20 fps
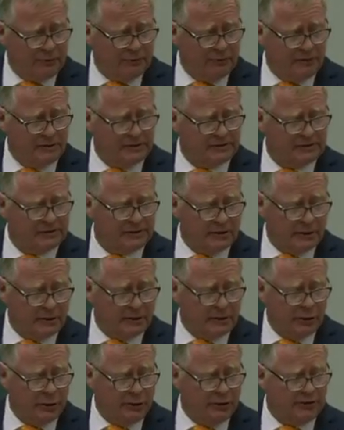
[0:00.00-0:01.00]
of these,
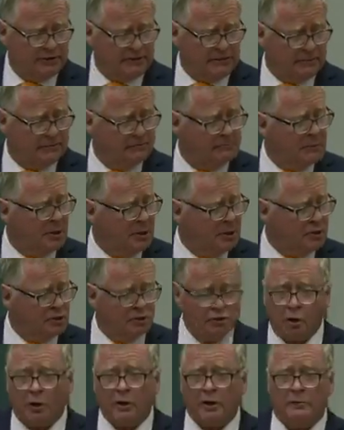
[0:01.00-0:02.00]
including some
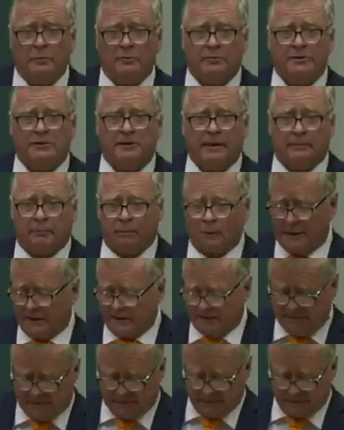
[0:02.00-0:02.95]
chocolate tip ones as